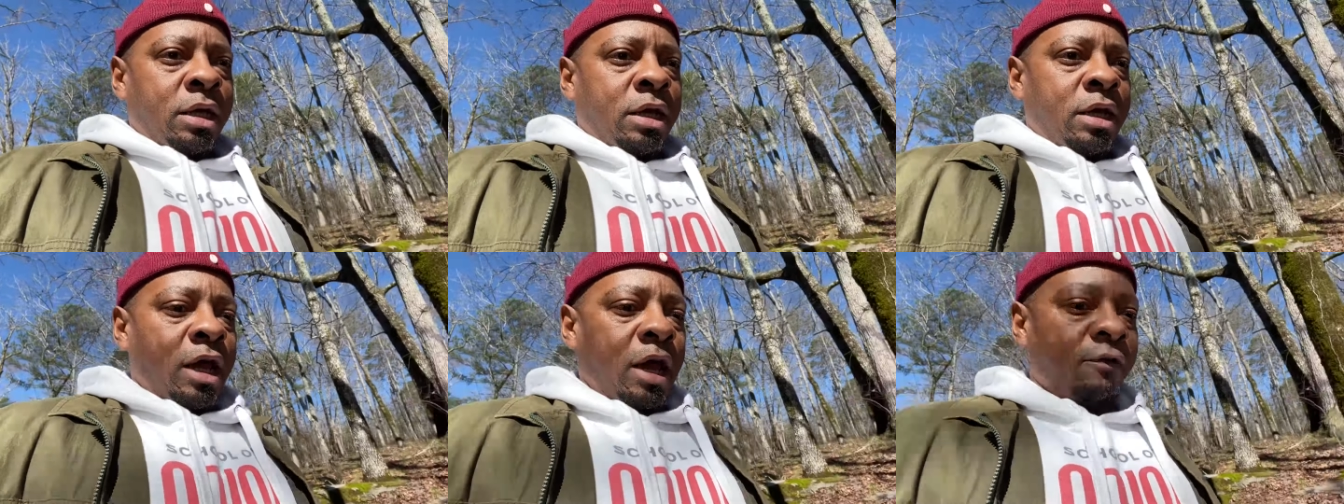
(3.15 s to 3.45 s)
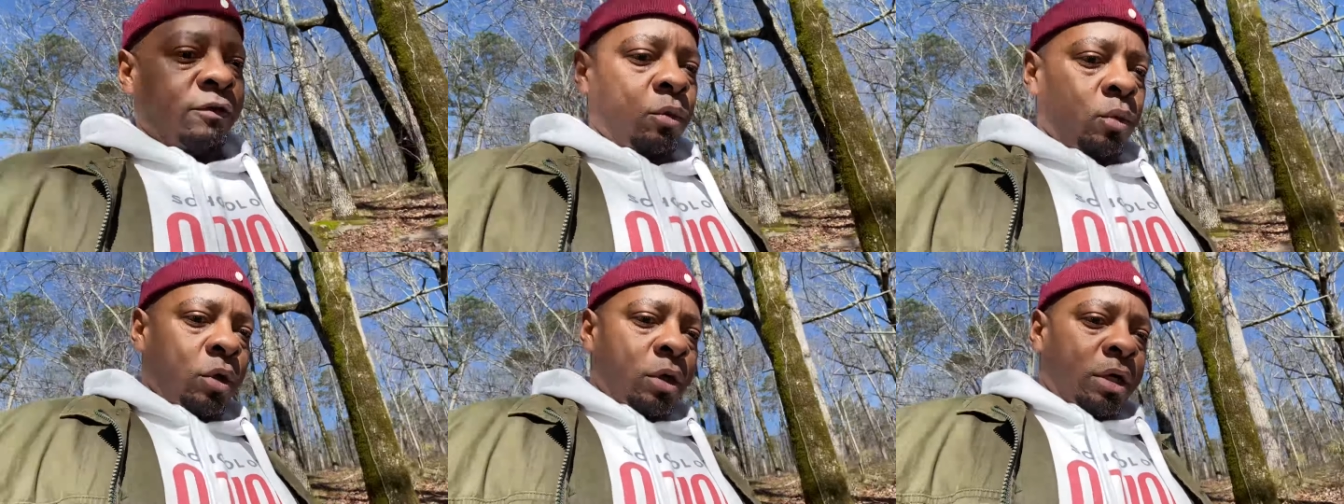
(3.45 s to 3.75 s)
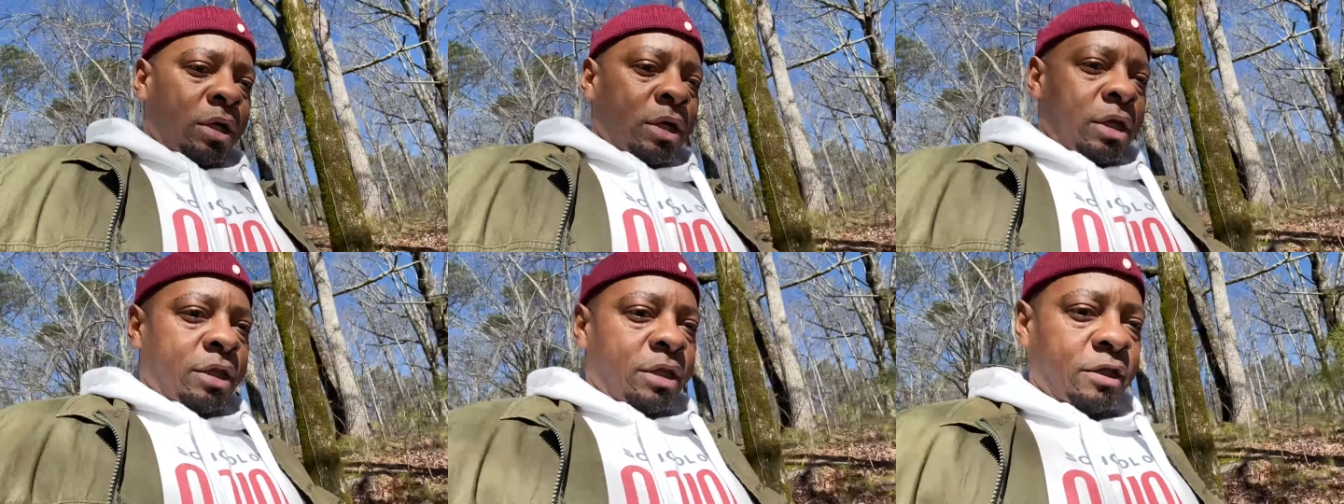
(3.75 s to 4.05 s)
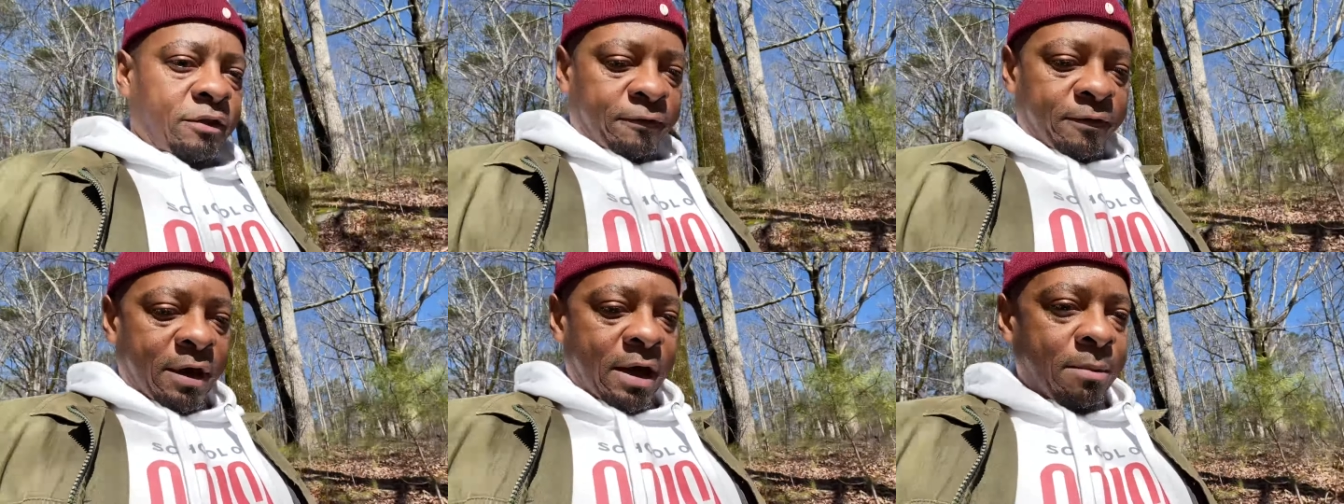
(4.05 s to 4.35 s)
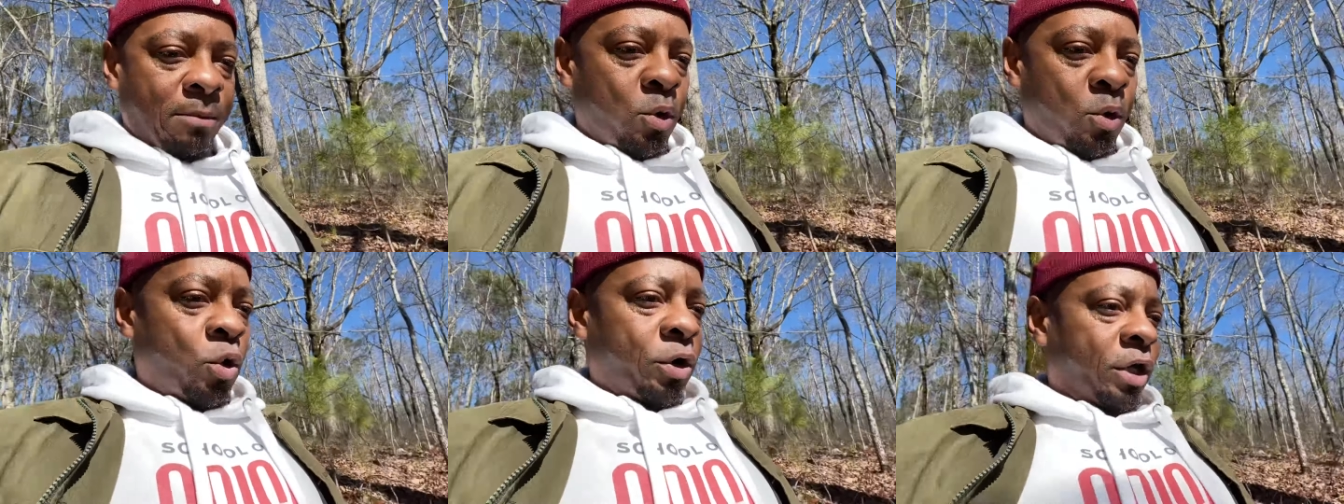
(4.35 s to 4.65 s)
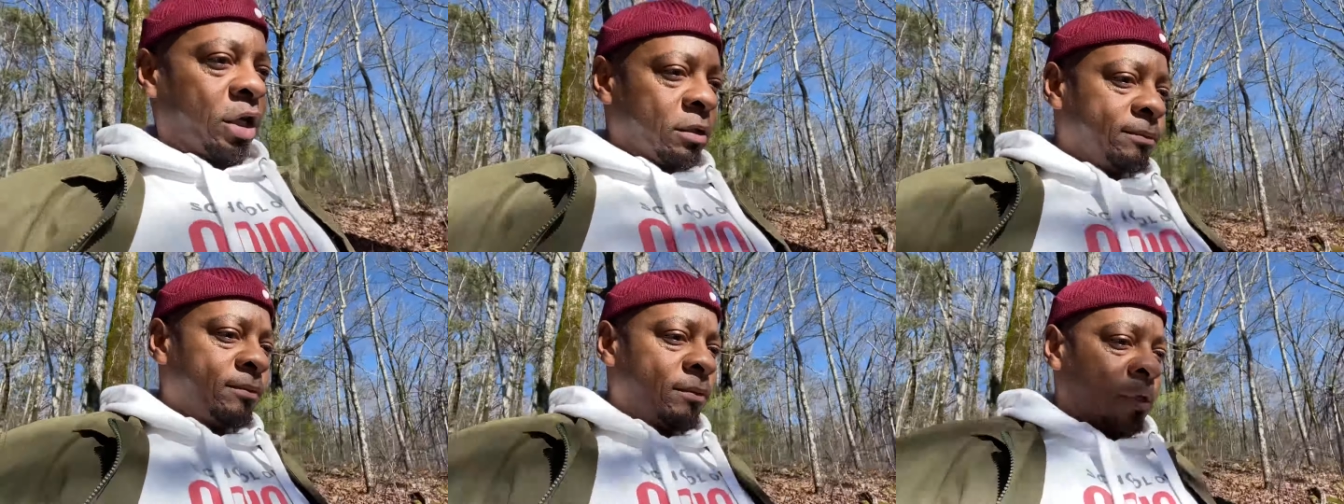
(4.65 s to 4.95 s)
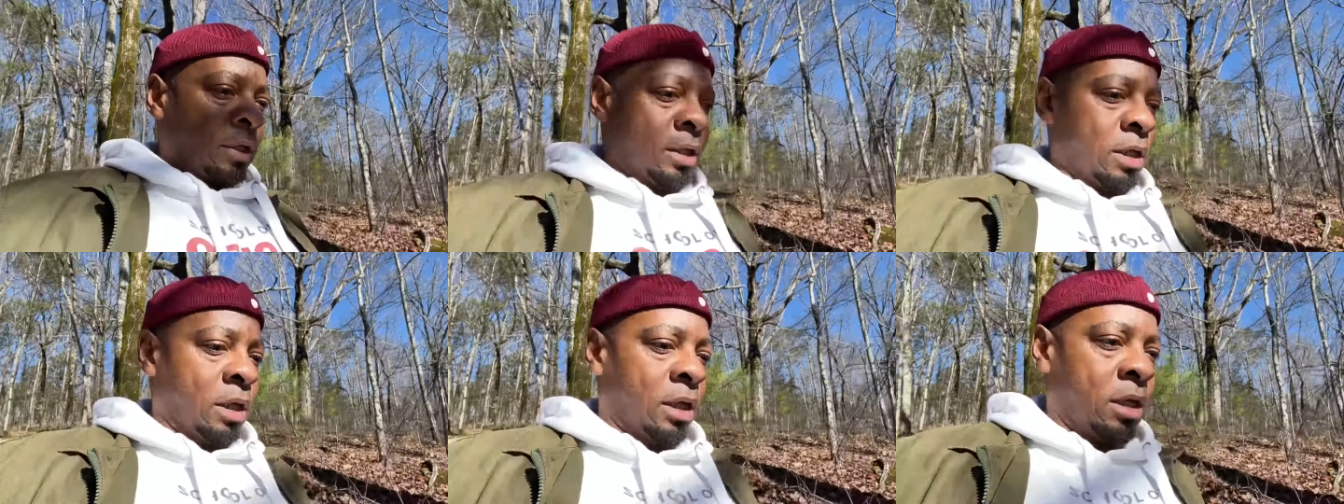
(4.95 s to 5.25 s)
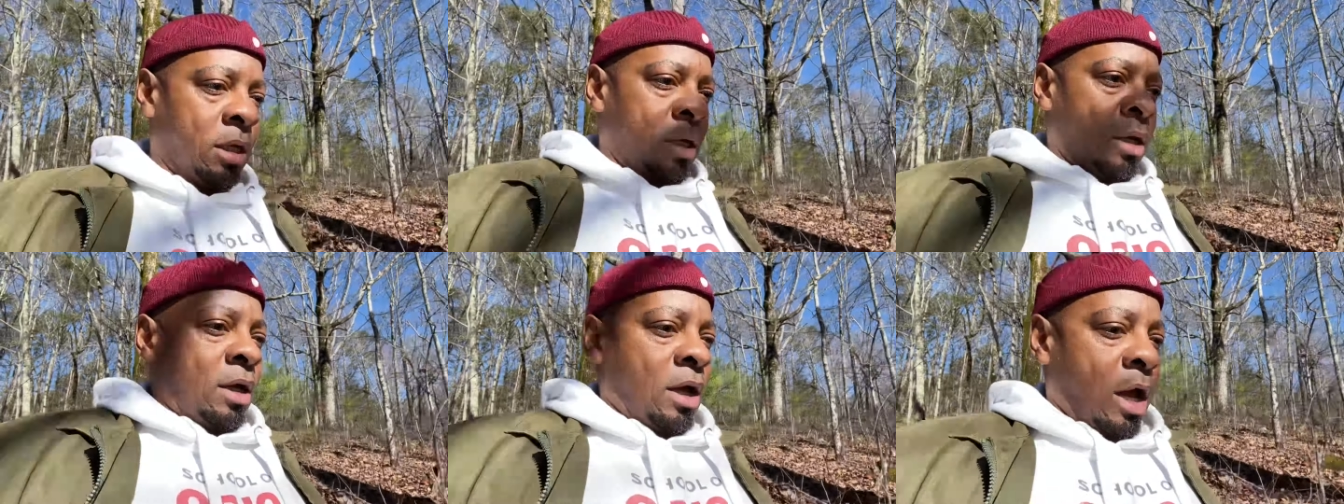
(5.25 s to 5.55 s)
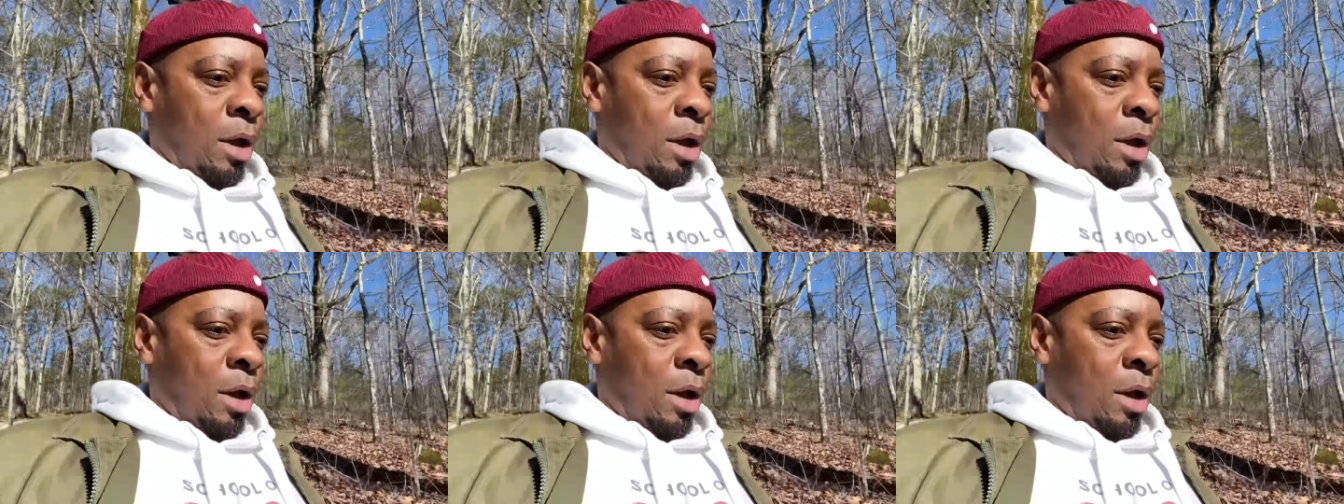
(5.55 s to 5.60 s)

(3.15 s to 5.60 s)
everyone this fine morning.